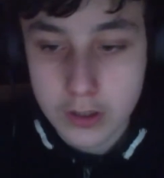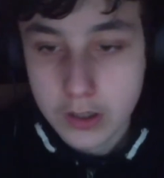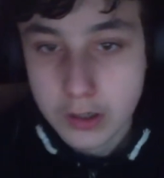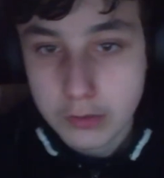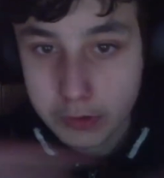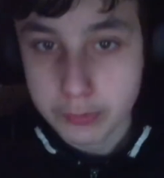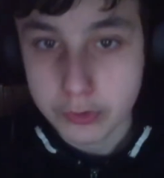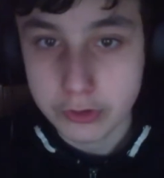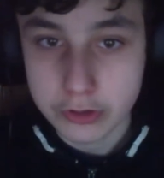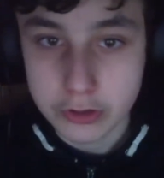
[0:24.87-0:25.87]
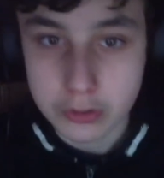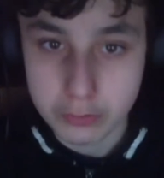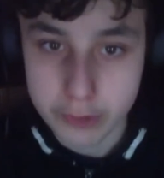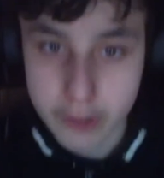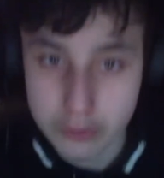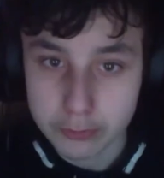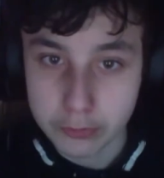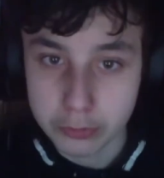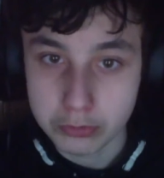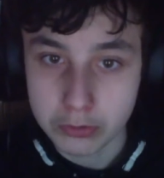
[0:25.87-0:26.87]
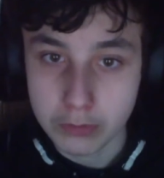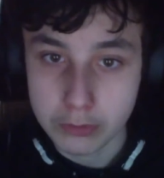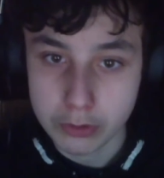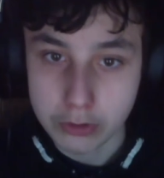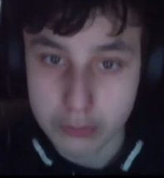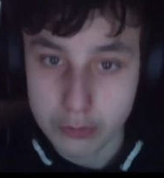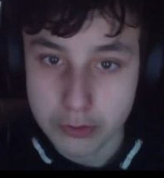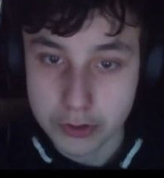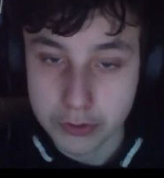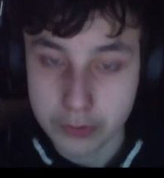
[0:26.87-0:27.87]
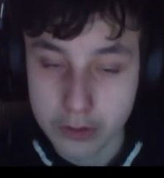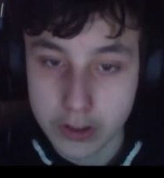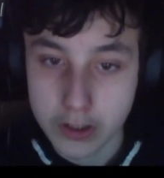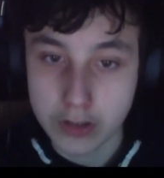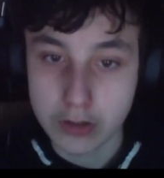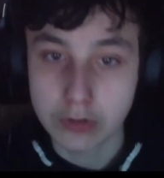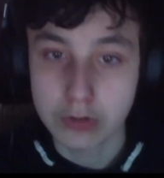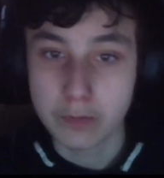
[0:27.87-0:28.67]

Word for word: Really appreciate all of you guys for subscribing to the YouTube channel, and, um,